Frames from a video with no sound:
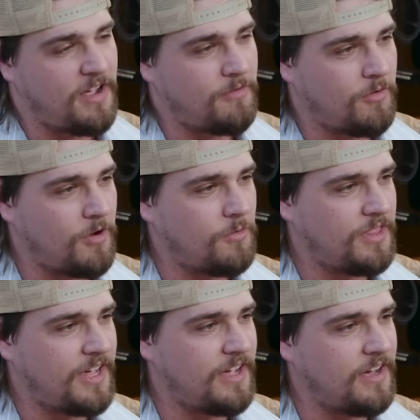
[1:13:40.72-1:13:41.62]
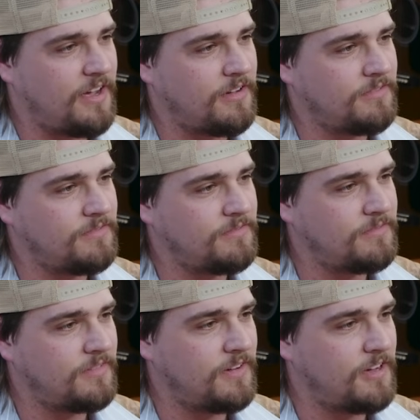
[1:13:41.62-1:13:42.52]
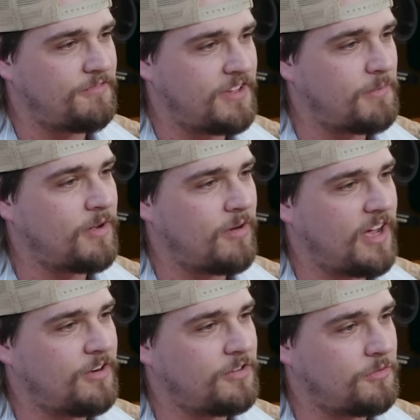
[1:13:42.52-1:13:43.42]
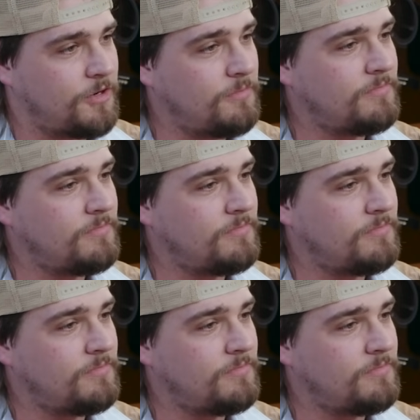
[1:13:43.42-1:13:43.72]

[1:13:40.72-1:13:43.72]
ever wrote with a female writer in the room.